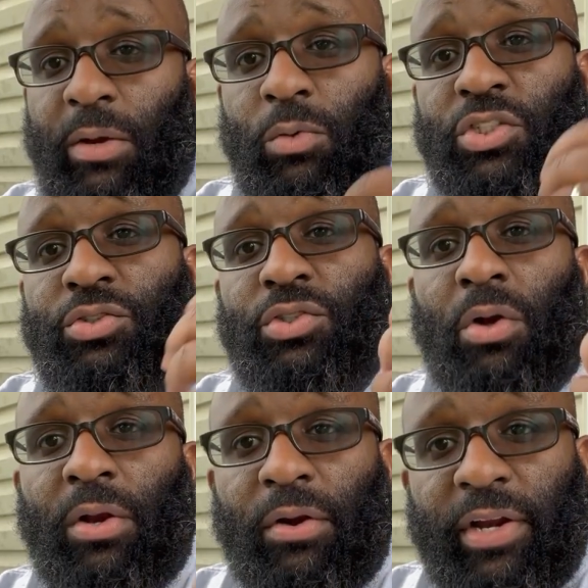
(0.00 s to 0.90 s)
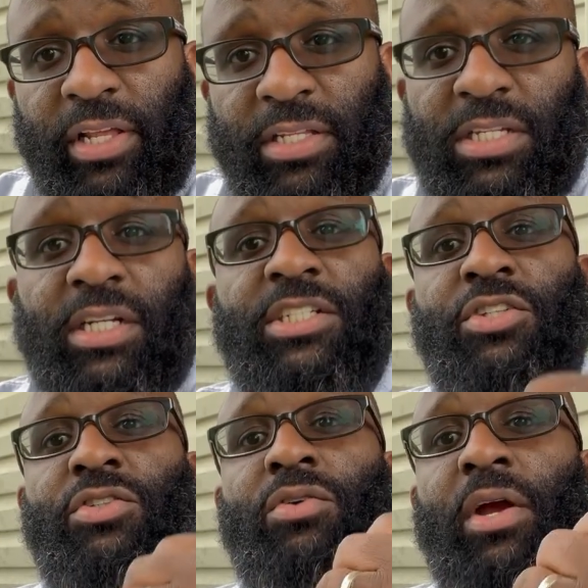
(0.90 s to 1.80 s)
once you start learning your touch and
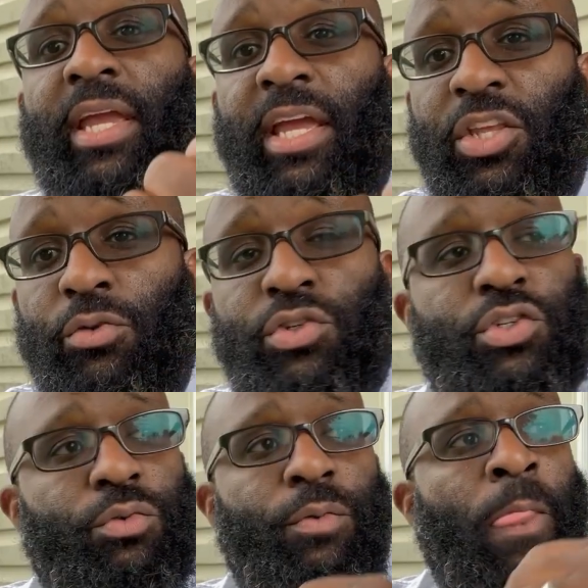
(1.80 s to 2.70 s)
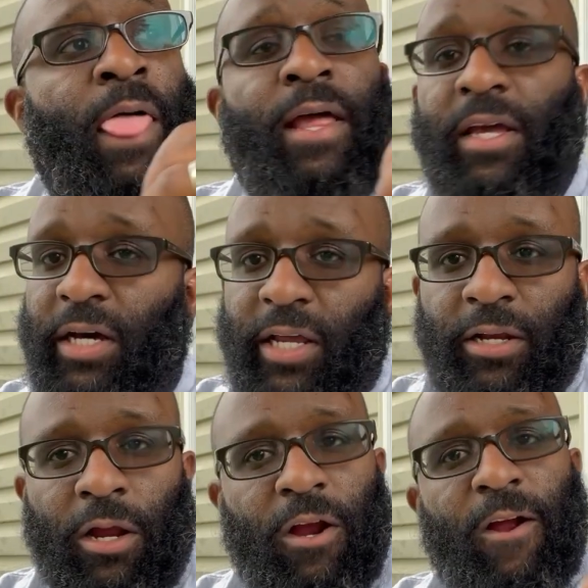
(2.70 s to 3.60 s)
you start getting used to cutting
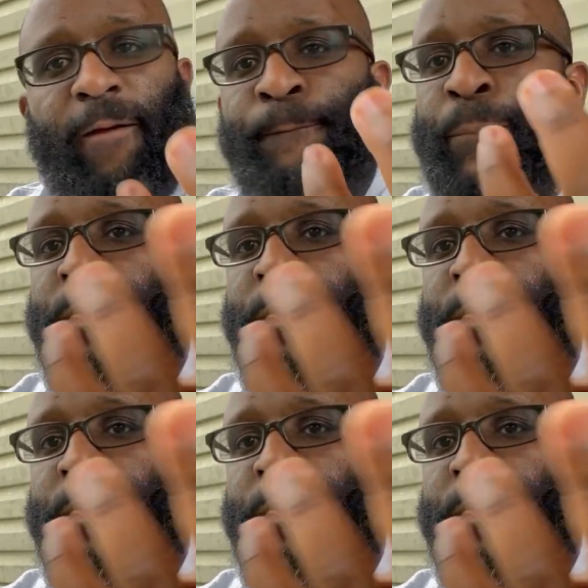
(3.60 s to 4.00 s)
hair,